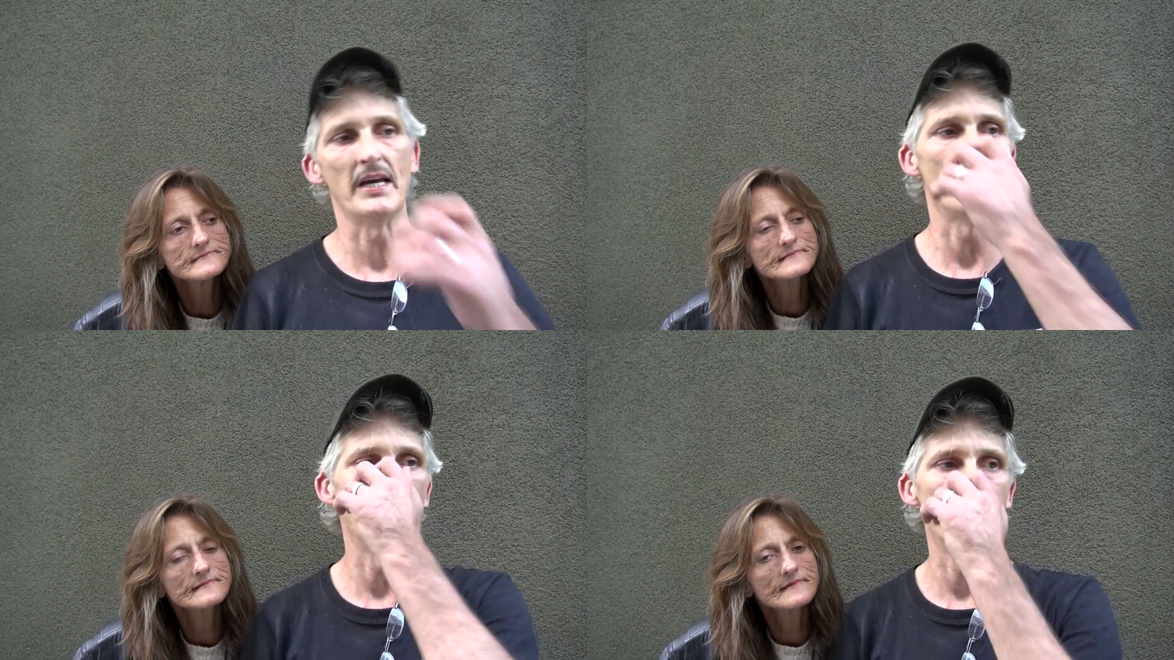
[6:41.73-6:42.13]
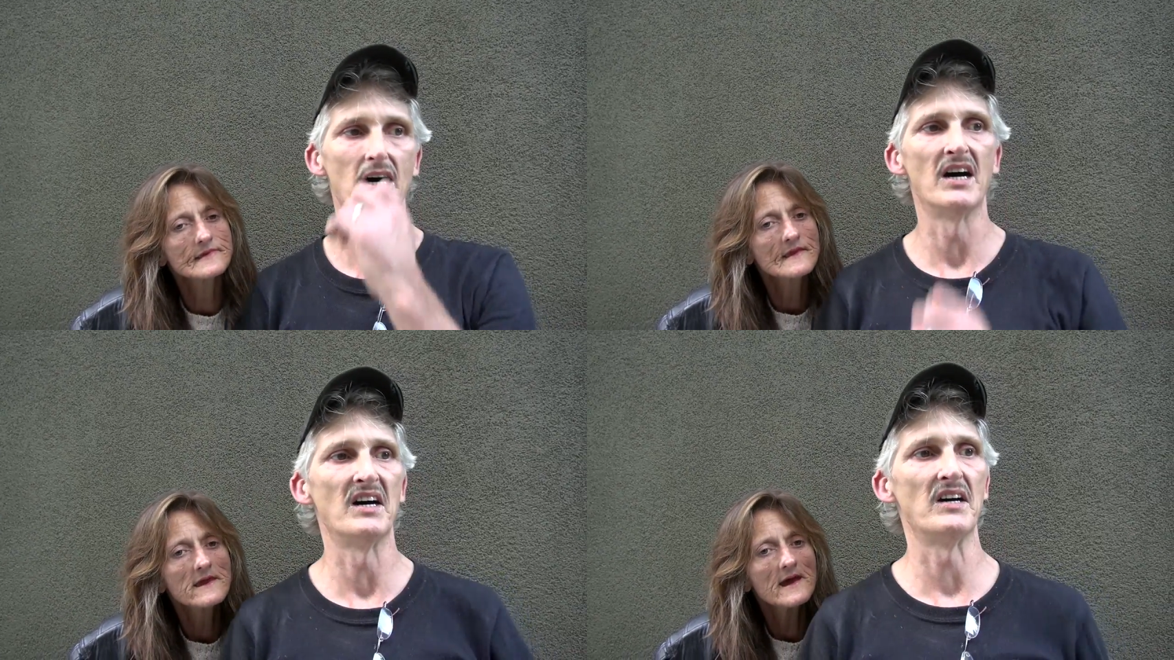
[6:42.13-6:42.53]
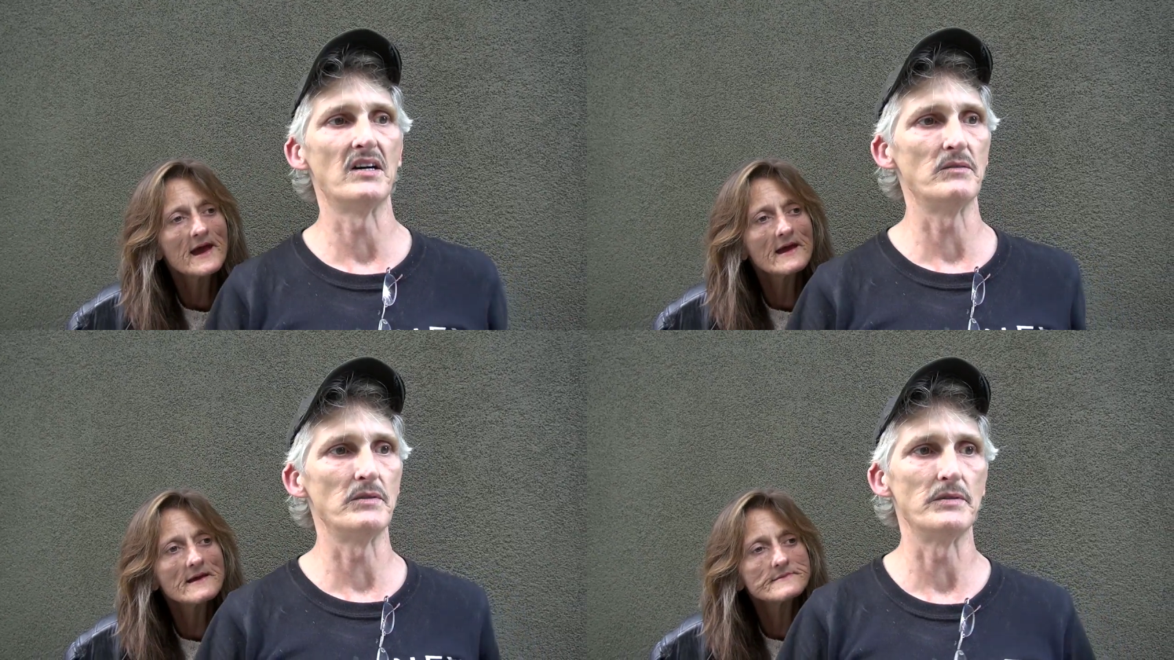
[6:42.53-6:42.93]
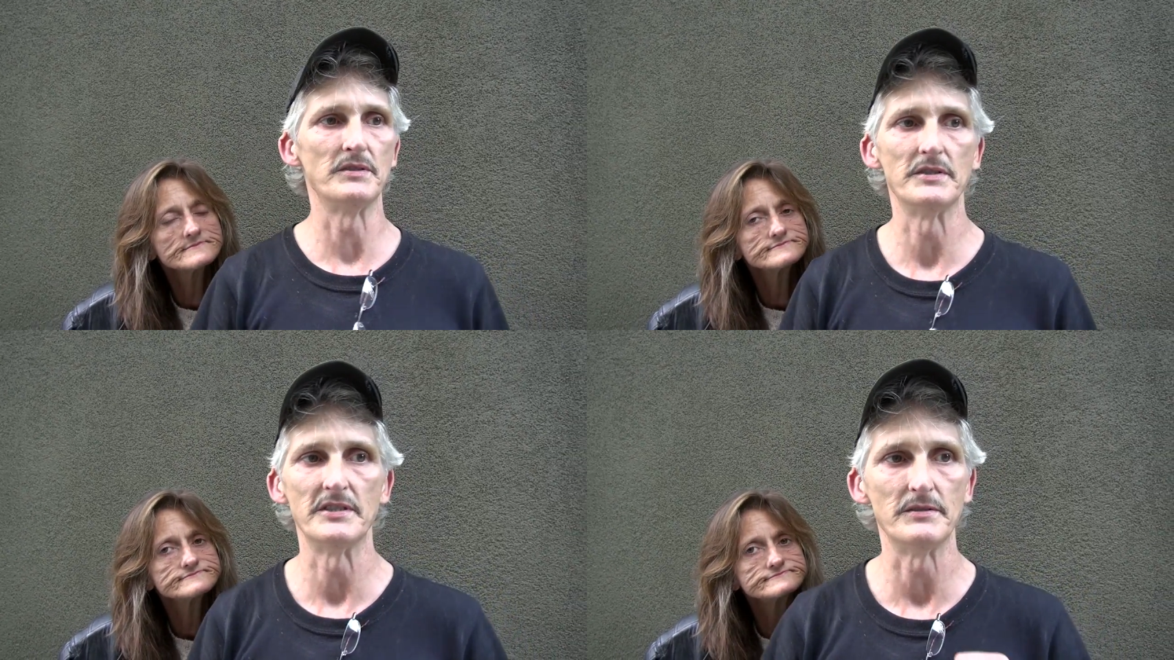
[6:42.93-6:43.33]
Speaker 1: Right. Uh,
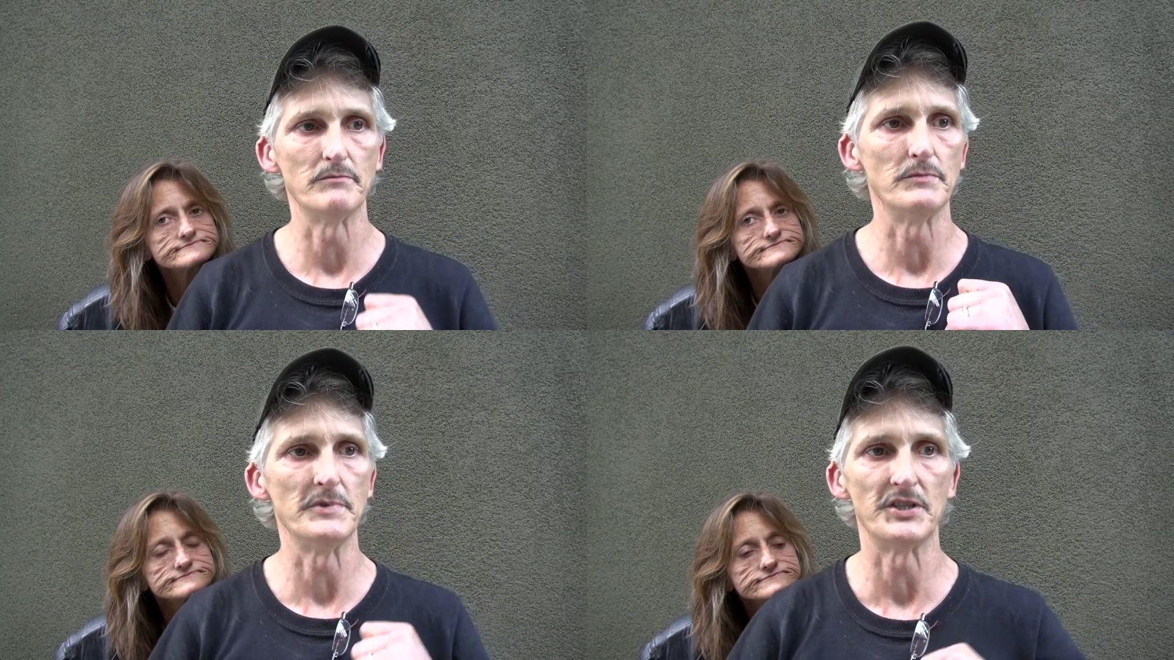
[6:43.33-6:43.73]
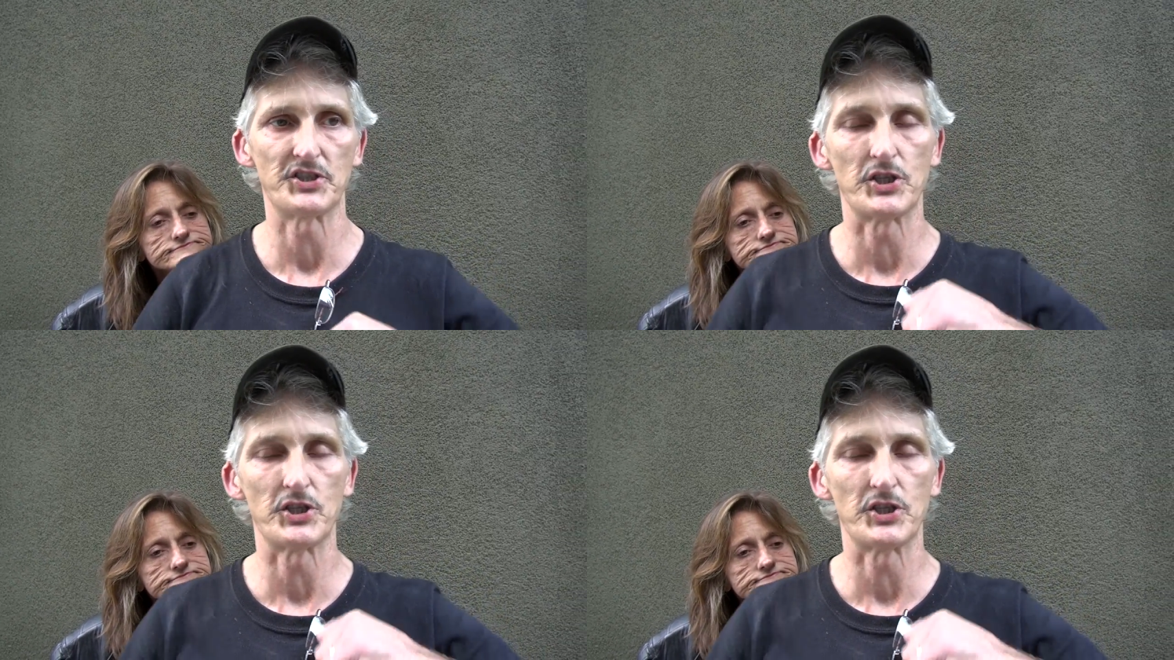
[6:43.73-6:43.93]
it's